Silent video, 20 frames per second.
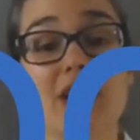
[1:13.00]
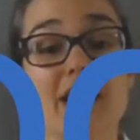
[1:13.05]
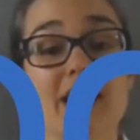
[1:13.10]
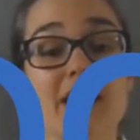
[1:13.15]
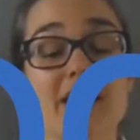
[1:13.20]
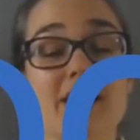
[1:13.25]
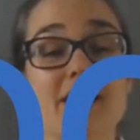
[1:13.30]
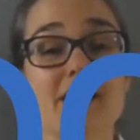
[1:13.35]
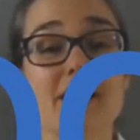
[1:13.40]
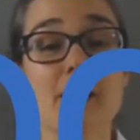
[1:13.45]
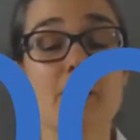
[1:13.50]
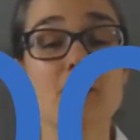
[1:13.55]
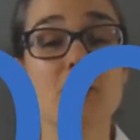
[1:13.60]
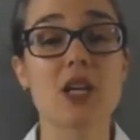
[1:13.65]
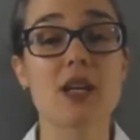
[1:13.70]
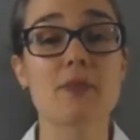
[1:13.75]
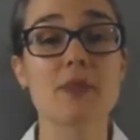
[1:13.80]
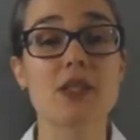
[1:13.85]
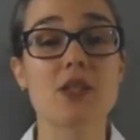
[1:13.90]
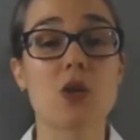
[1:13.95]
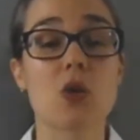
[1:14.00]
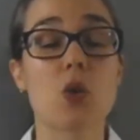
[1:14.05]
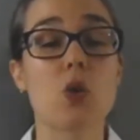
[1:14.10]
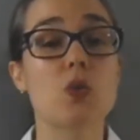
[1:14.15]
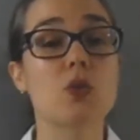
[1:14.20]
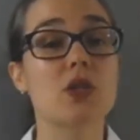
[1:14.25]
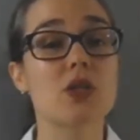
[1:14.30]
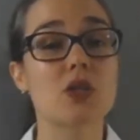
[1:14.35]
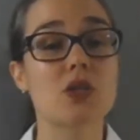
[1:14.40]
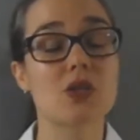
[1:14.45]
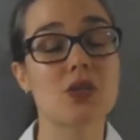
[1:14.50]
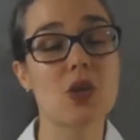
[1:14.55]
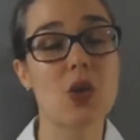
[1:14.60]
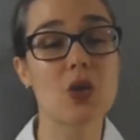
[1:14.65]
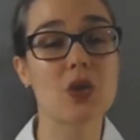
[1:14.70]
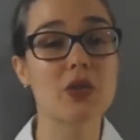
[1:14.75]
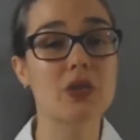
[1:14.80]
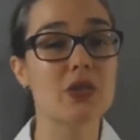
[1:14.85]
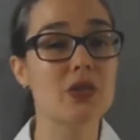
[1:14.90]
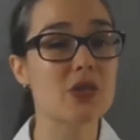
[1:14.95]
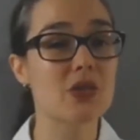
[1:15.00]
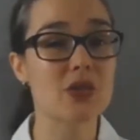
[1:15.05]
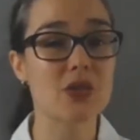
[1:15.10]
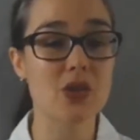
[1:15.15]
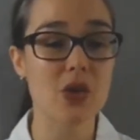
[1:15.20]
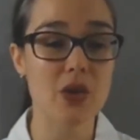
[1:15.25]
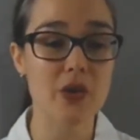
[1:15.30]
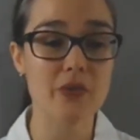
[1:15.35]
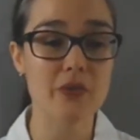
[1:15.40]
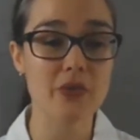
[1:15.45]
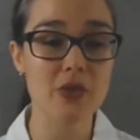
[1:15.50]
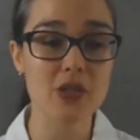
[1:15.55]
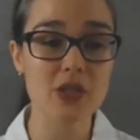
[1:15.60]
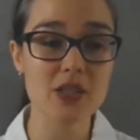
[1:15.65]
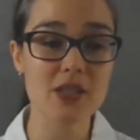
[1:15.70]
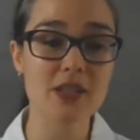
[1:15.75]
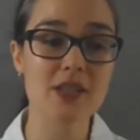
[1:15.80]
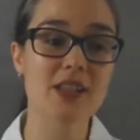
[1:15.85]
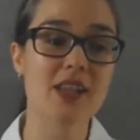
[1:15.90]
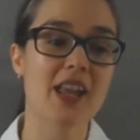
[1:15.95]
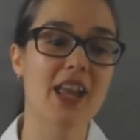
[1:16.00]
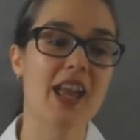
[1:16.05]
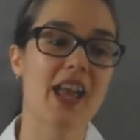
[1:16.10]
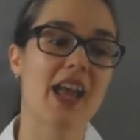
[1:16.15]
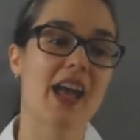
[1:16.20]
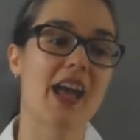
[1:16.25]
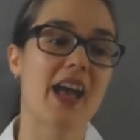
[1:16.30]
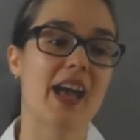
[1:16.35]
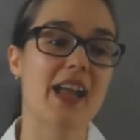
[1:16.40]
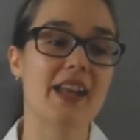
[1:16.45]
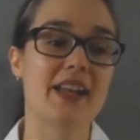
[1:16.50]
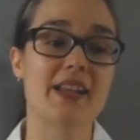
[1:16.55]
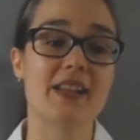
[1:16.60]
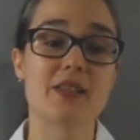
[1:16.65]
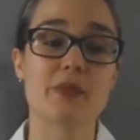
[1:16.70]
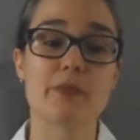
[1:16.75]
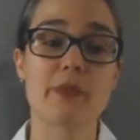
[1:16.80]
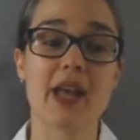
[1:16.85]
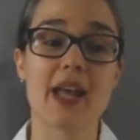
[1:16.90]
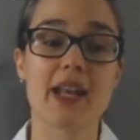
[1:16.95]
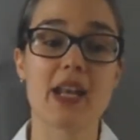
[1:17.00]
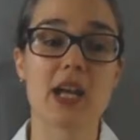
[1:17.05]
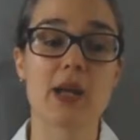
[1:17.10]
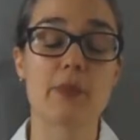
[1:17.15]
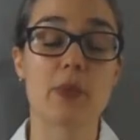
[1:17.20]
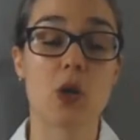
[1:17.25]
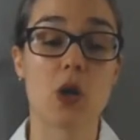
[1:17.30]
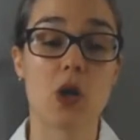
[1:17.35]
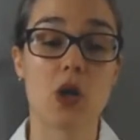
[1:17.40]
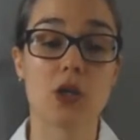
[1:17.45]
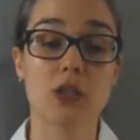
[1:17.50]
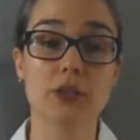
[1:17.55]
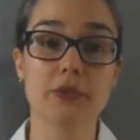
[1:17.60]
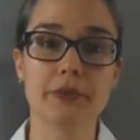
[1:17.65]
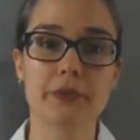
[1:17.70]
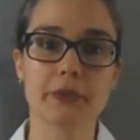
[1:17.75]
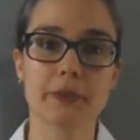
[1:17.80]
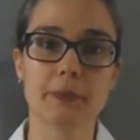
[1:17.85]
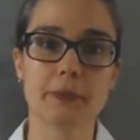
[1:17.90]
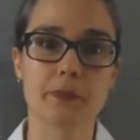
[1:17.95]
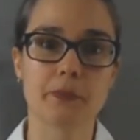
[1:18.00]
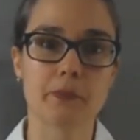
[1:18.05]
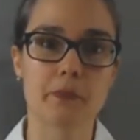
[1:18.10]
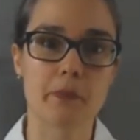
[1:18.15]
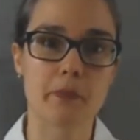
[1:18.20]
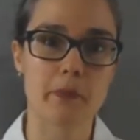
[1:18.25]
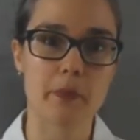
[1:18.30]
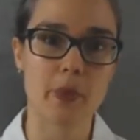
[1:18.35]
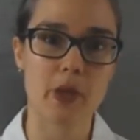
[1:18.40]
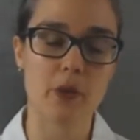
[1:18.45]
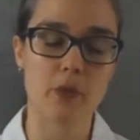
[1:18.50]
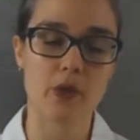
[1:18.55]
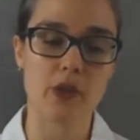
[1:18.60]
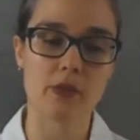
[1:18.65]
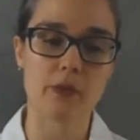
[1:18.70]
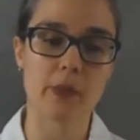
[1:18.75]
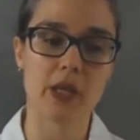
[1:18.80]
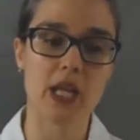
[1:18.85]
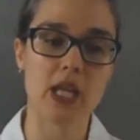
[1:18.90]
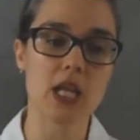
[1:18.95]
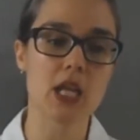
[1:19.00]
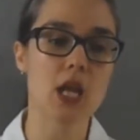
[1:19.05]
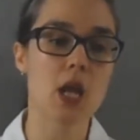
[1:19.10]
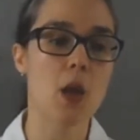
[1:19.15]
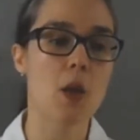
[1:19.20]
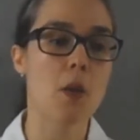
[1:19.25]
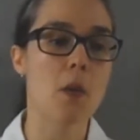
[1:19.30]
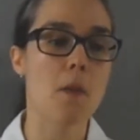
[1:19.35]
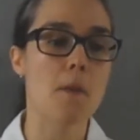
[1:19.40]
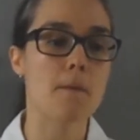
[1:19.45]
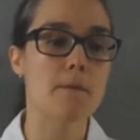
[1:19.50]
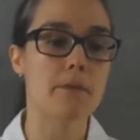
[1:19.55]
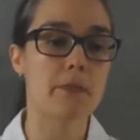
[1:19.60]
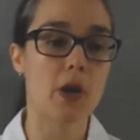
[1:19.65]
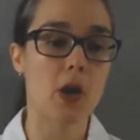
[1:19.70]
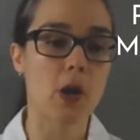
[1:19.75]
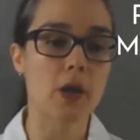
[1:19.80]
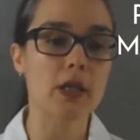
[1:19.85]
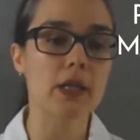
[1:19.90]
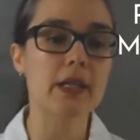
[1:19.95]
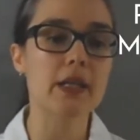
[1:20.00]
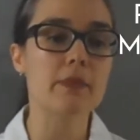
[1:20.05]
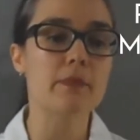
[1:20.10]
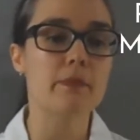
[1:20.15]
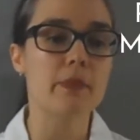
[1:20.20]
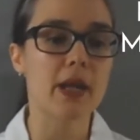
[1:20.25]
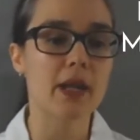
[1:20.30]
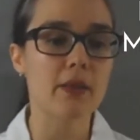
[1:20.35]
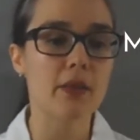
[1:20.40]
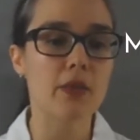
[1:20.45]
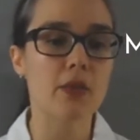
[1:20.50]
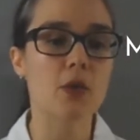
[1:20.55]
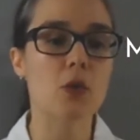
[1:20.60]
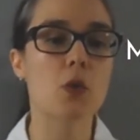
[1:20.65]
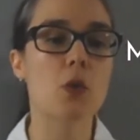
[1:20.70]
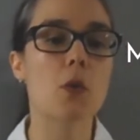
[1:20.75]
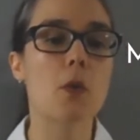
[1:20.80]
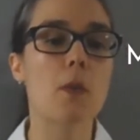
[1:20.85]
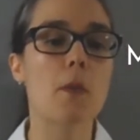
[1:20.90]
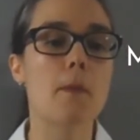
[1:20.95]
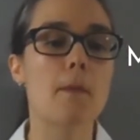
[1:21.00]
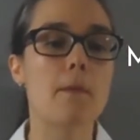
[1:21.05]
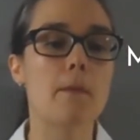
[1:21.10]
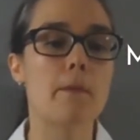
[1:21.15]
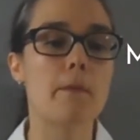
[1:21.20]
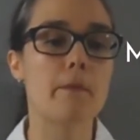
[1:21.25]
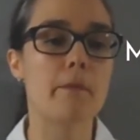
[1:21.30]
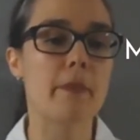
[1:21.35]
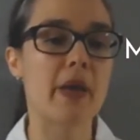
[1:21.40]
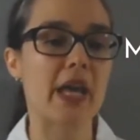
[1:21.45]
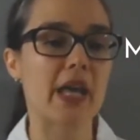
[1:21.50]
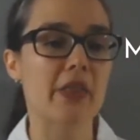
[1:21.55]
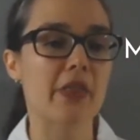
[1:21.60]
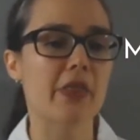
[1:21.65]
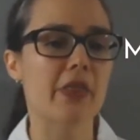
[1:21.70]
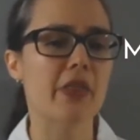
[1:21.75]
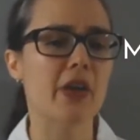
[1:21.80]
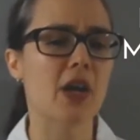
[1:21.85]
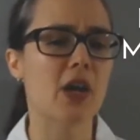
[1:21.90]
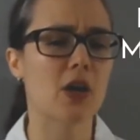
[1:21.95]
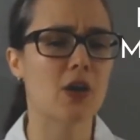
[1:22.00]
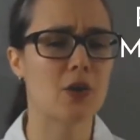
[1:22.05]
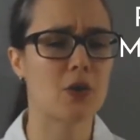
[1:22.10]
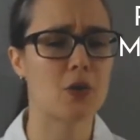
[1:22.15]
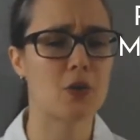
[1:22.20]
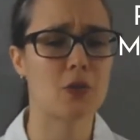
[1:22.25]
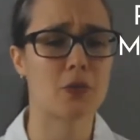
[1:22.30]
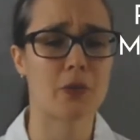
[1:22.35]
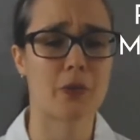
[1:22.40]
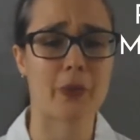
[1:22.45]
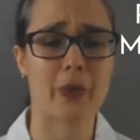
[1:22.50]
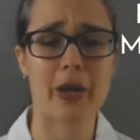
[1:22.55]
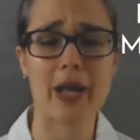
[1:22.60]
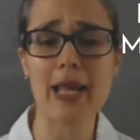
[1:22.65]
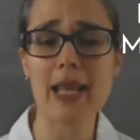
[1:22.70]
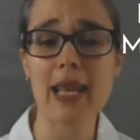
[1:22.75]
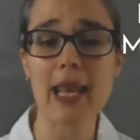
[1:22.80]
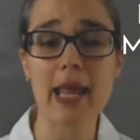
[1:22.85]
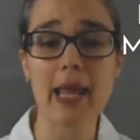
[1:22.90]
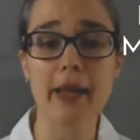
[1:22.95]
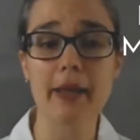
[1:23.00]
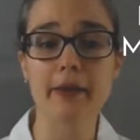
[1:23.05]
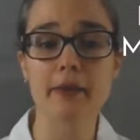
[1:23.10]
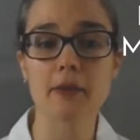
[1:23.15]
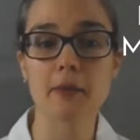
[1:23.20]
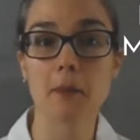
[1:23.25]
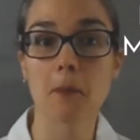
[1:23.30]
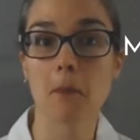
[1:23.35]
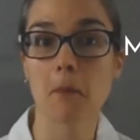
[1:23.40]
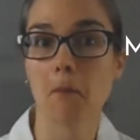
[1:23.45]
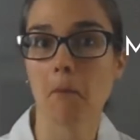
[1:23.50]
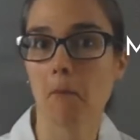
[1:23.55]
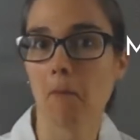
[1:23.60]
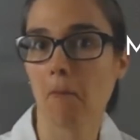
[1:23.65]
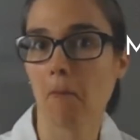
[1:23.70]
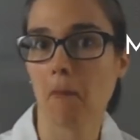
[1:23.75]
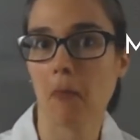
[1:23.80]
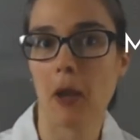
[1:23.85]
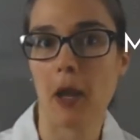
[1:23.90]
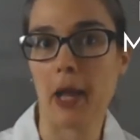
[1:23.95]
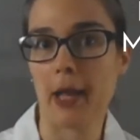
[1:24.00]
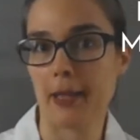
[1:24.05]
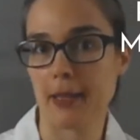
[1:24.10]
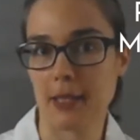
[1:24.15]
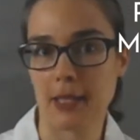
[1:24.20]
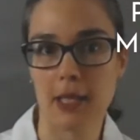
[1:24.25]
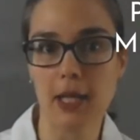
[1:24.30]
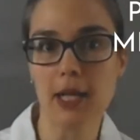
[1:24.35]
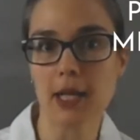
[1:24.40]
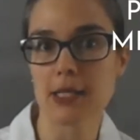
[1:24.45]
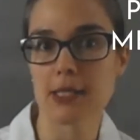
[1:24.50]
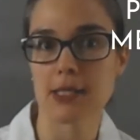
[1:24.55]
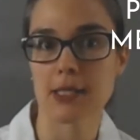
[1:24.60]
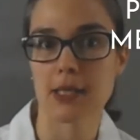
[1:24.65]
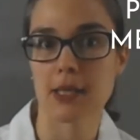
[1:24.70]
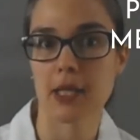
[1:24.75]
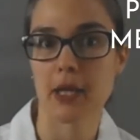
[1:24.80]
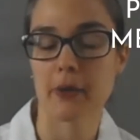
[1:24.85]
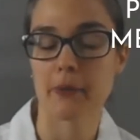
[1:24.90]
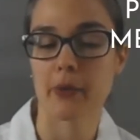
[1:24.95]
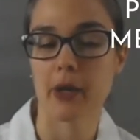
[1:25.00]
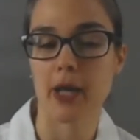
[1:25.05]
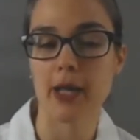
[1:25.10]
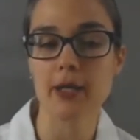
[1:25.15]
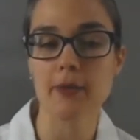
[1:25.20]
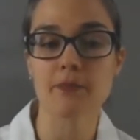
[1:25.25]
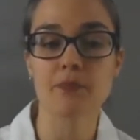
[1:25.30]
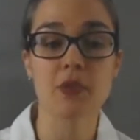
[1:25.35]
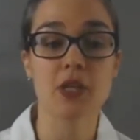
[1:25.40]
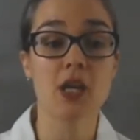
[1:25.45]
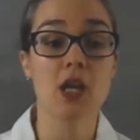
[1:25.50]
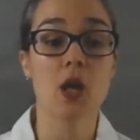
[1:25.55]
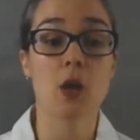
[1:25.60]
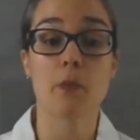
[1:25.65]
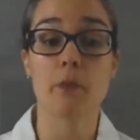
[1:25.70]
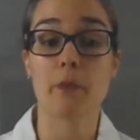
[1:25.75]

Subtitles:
Acrylic is sometimes called solid surface, and it is made up of, bear with me, polymethyl methacrylate, I think I said that right,